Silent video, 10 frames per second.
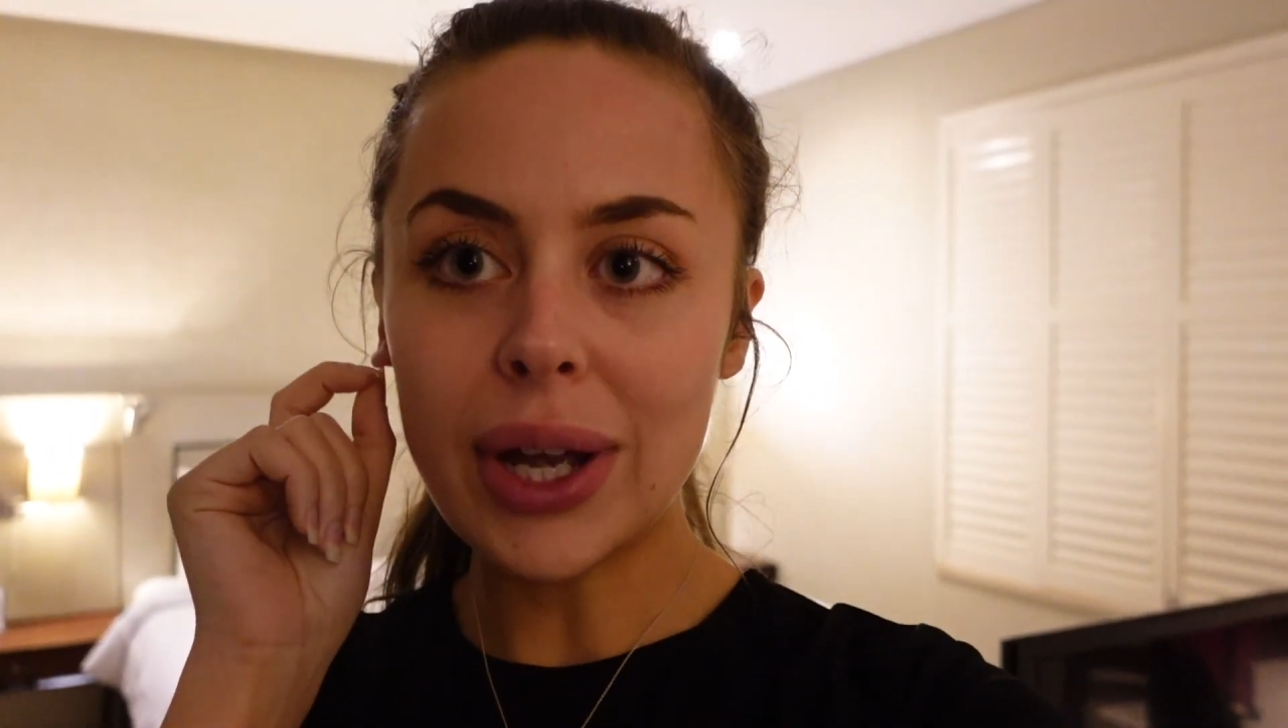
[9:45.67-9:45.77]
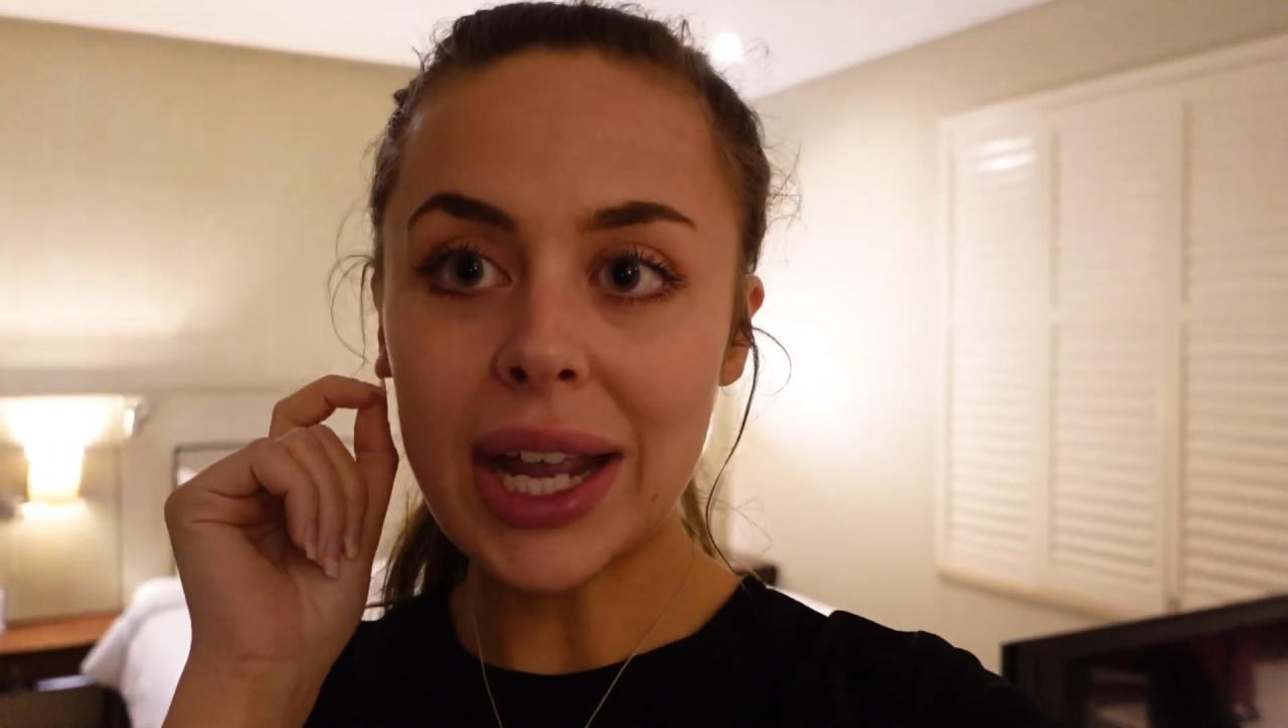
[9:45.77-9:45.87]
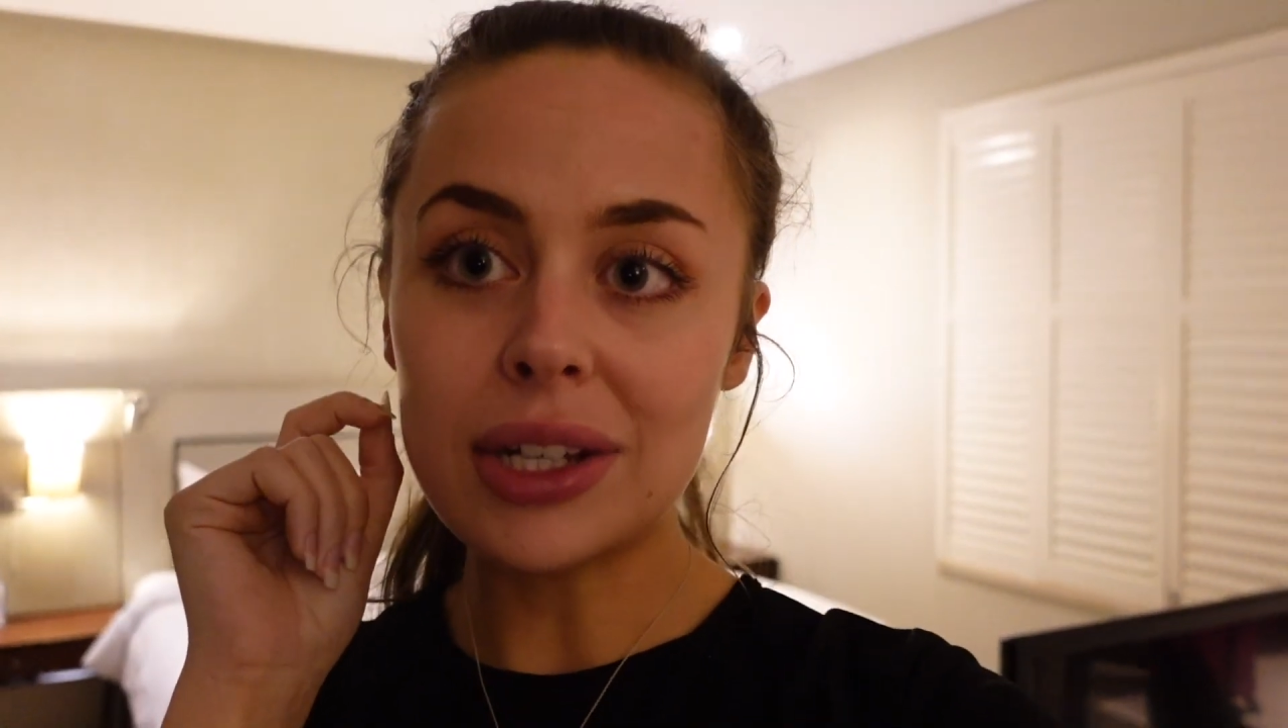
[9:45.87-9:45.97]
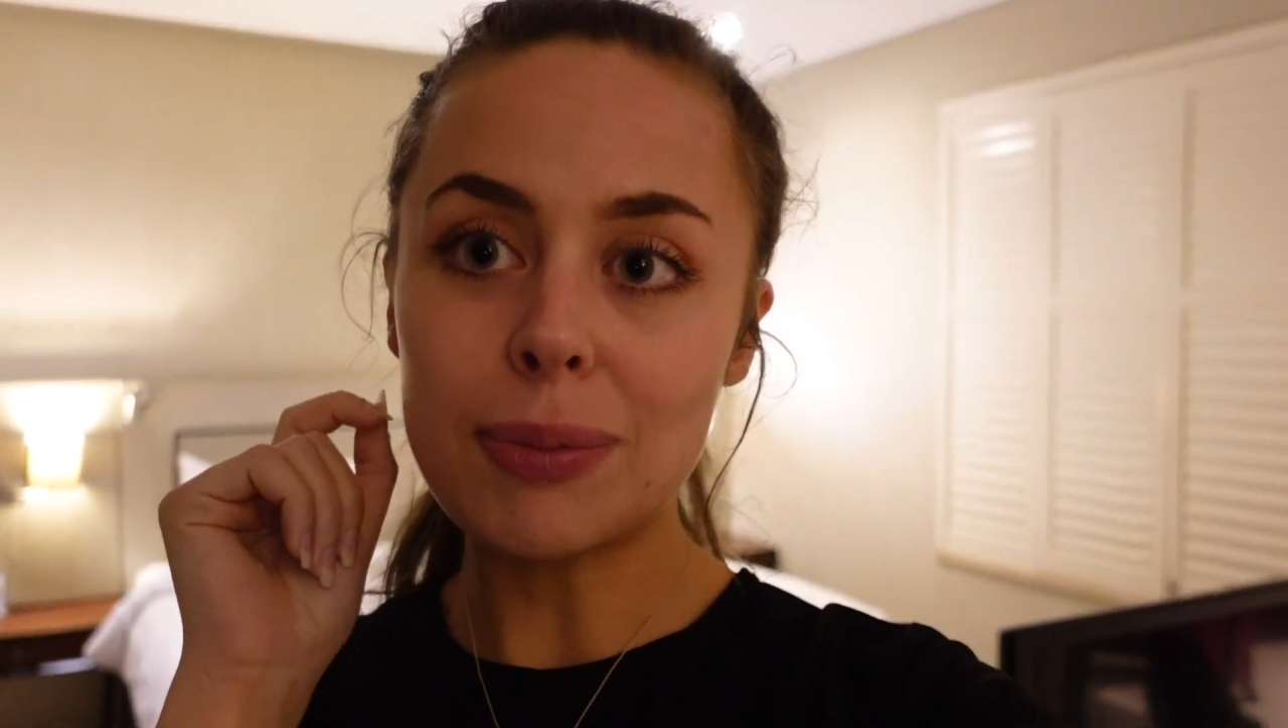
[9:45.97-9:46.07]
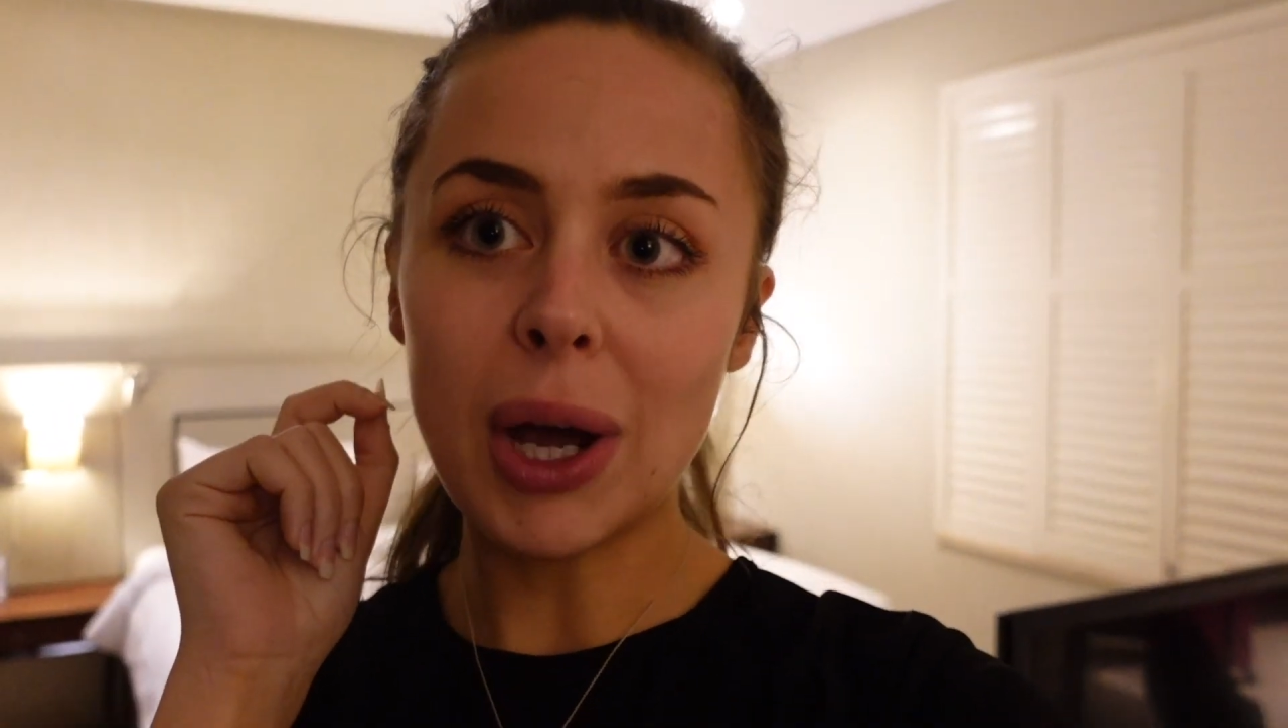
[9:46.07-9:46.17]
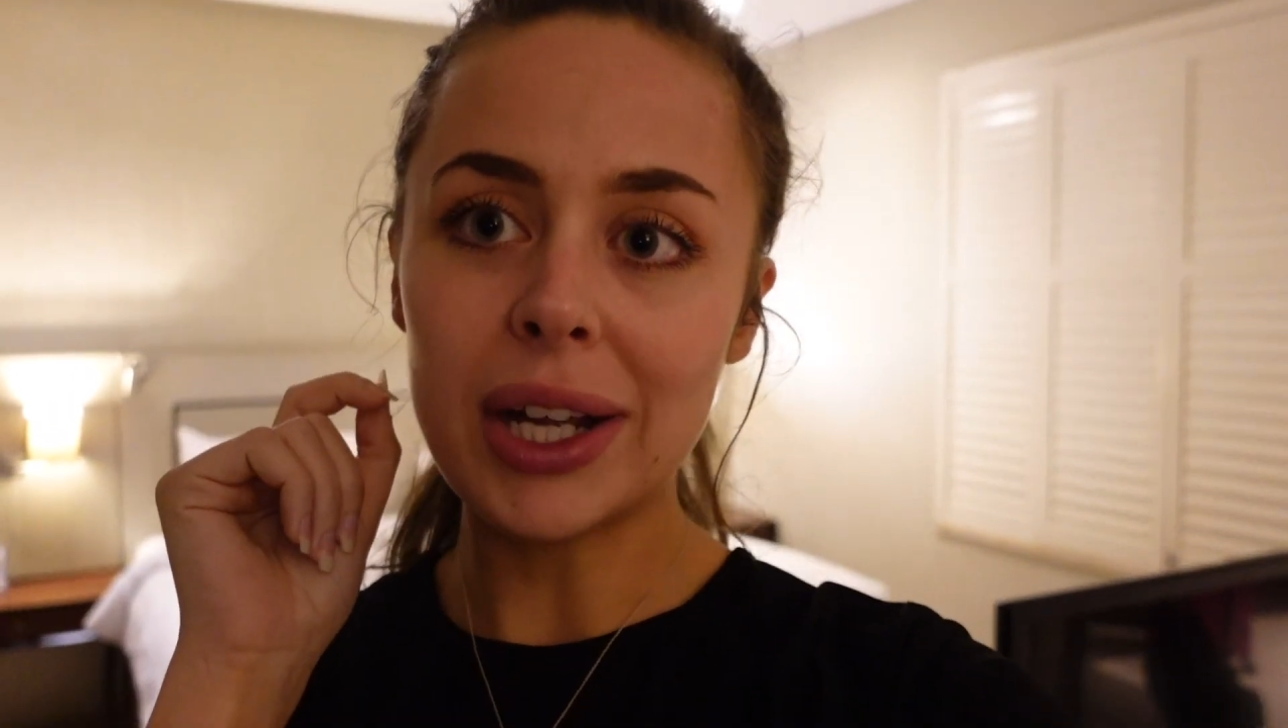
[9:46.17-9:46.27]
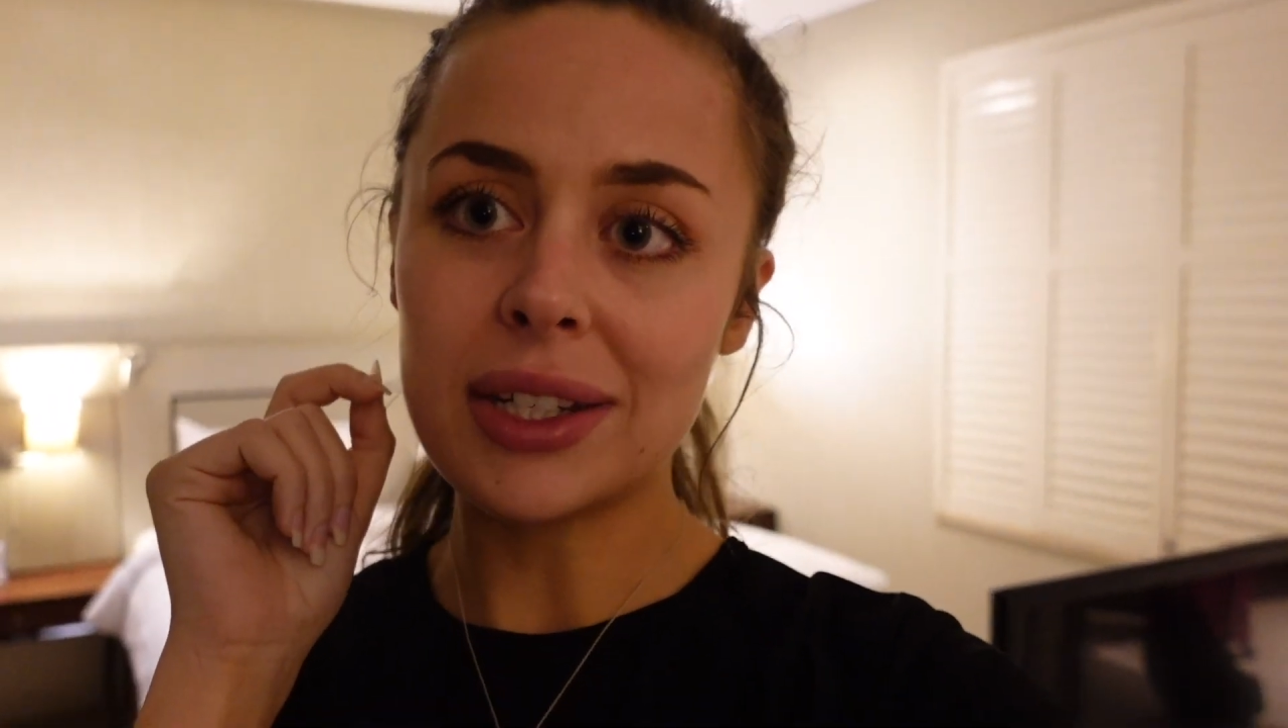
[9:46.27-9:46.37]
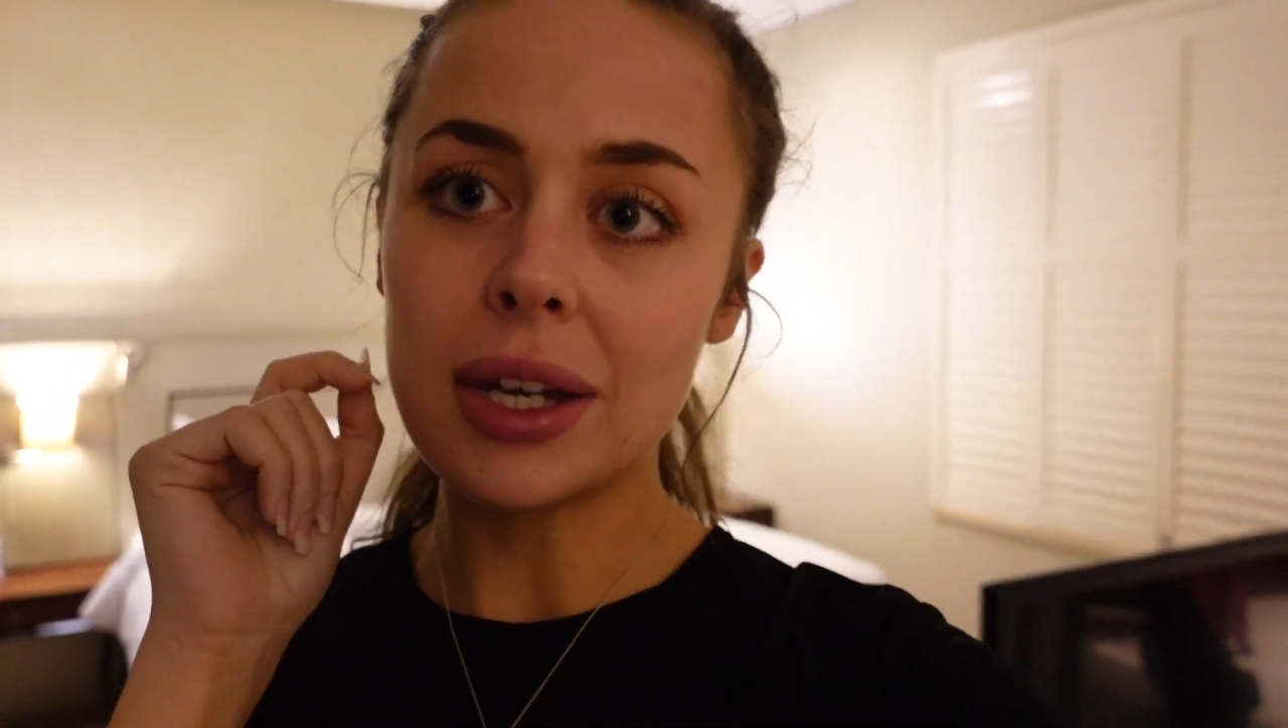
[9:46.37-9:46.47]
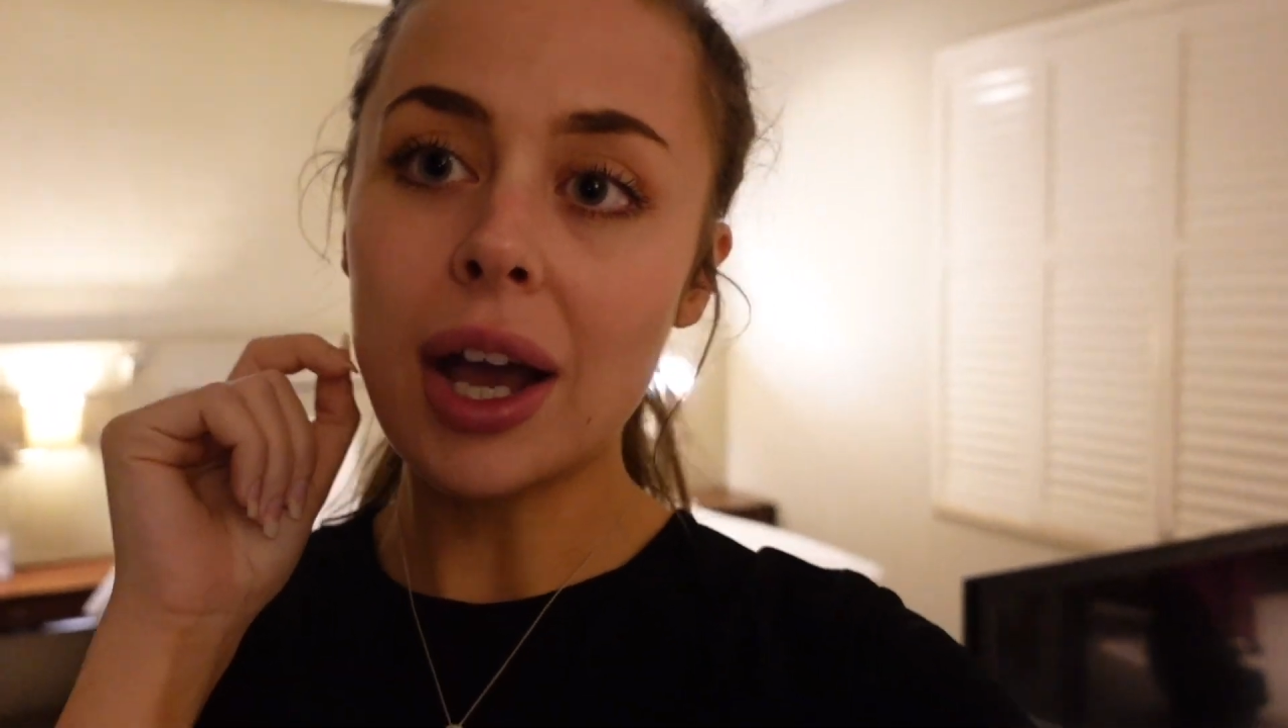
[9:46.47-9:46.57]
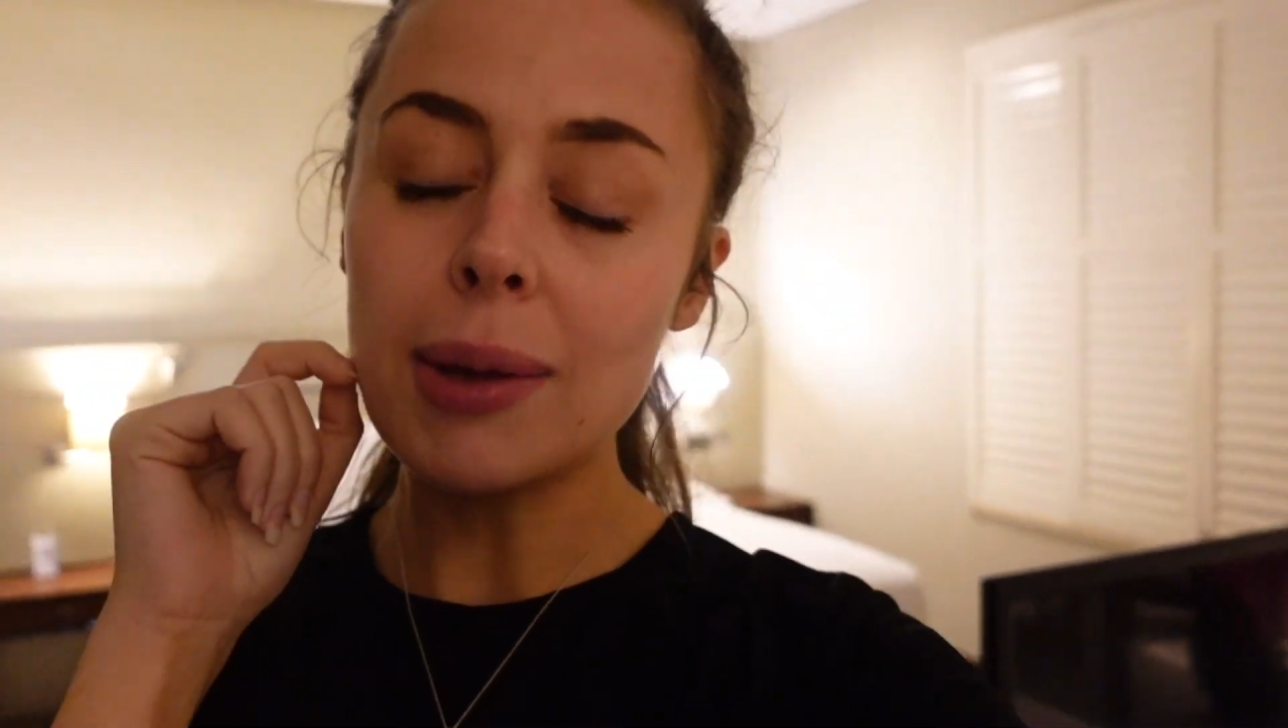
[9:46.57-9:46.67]
in Dubai
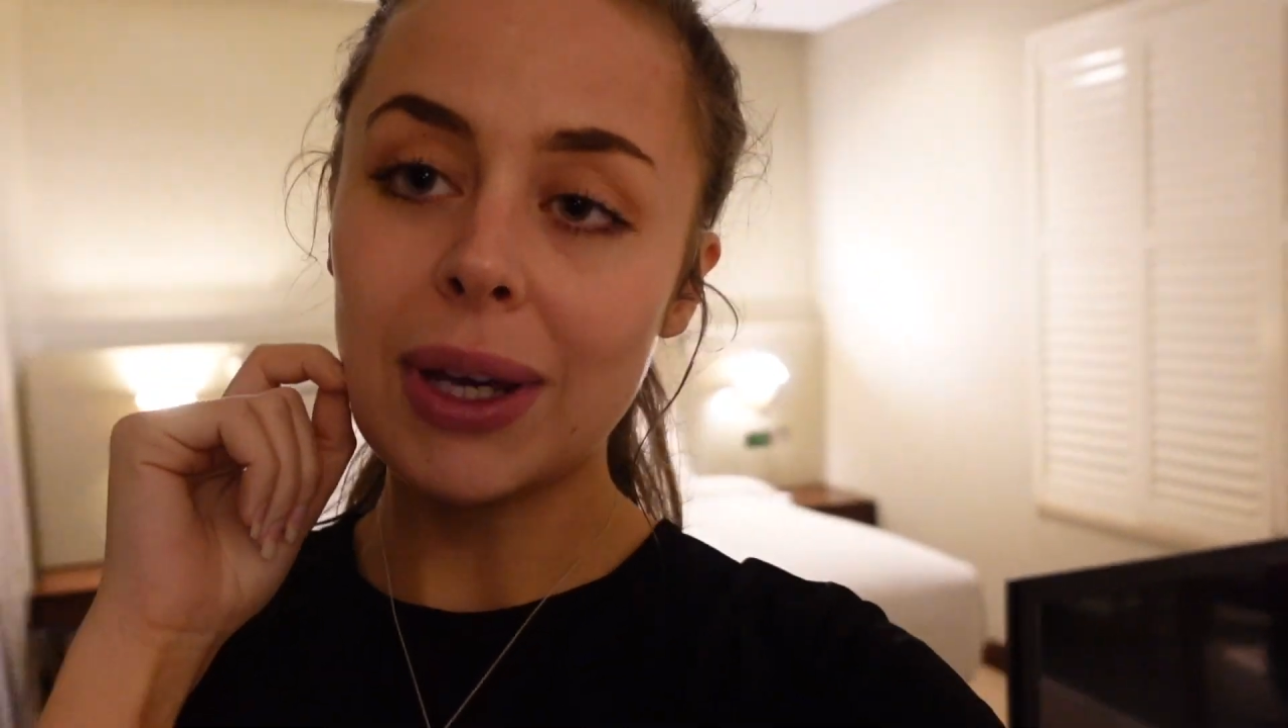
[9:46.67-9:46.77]
tonight